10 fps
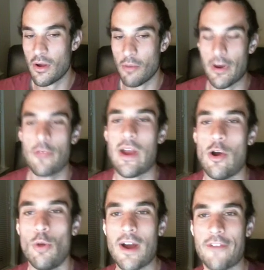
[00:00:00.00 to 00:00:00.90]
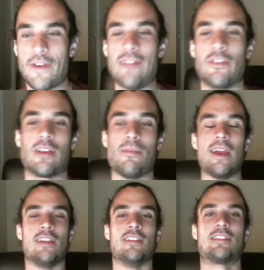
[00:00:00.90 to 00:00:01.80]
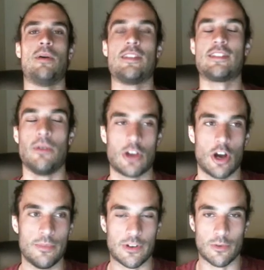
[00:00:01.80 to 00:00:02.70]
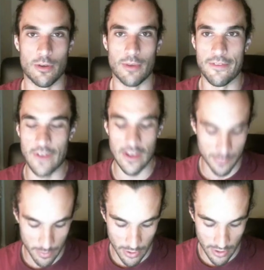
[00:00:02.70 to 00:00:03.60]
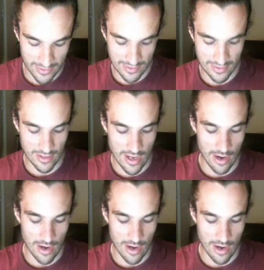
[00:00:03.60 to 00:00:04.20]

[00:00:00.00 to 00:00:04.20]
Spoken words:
By the way, all my favorite comedians, someone commented on one of my Facebook posts